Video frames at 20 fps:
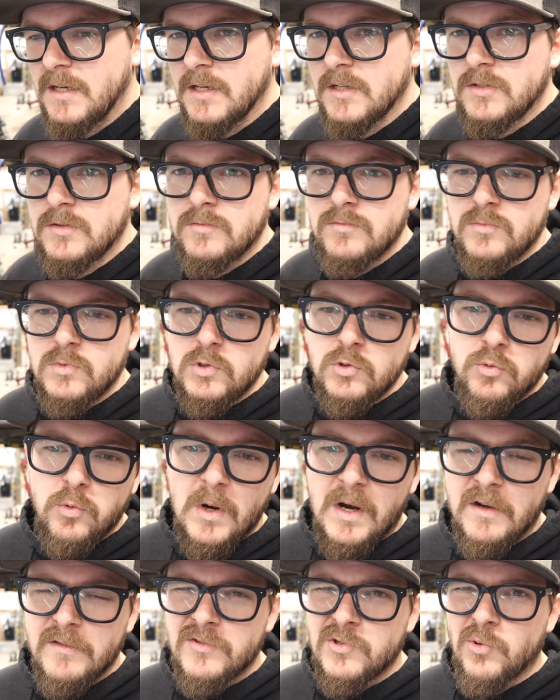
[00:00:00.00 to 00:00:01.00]
a
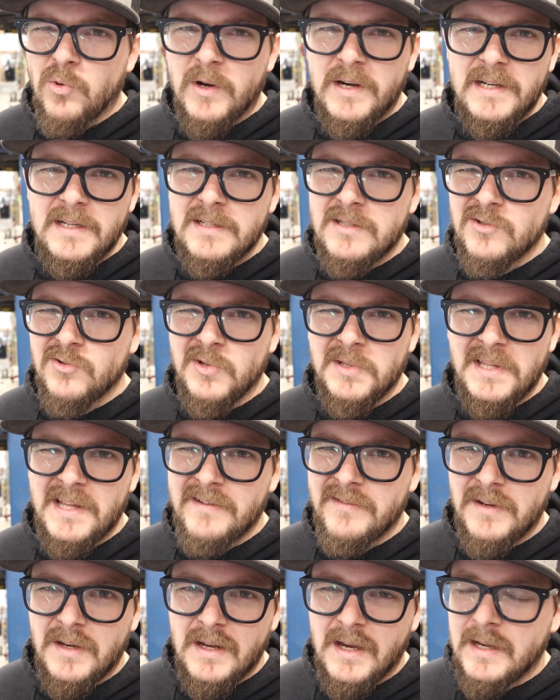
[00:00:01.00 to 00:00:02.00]
1220 to
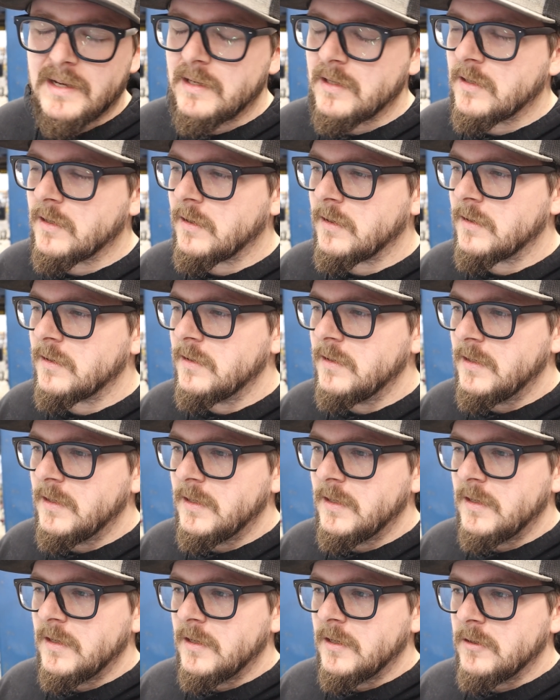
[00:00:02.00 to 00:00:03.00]
1190 car
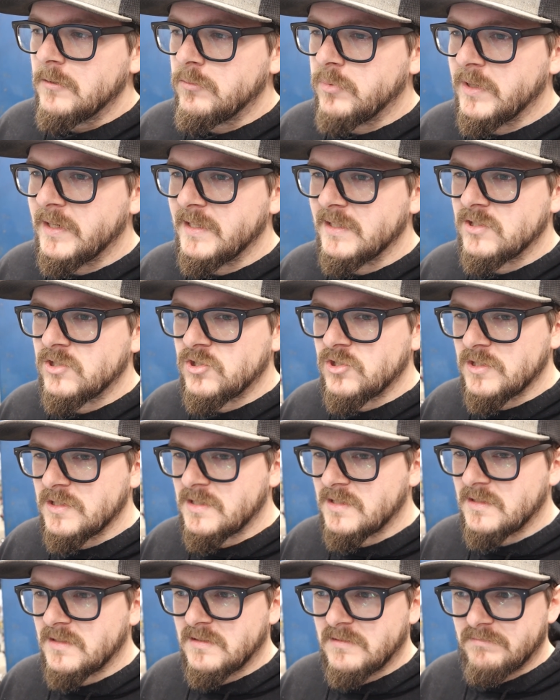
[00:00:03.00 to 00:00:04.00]
but it's
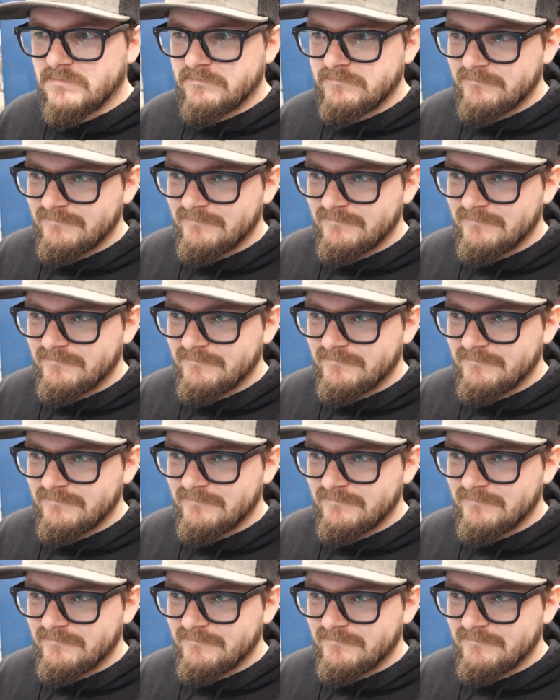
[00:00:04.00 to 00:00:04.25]
just